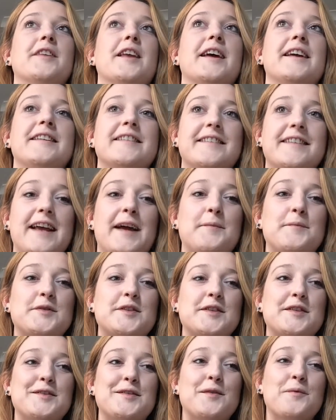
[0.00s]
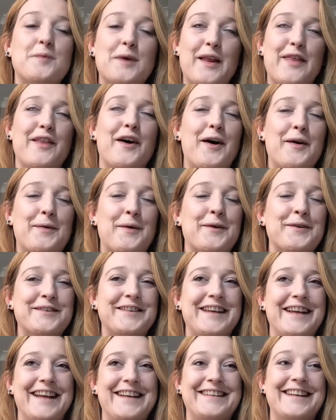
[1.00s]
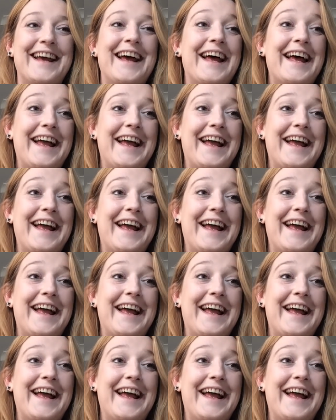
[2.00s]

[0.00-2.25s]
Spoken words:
except the one that I wanted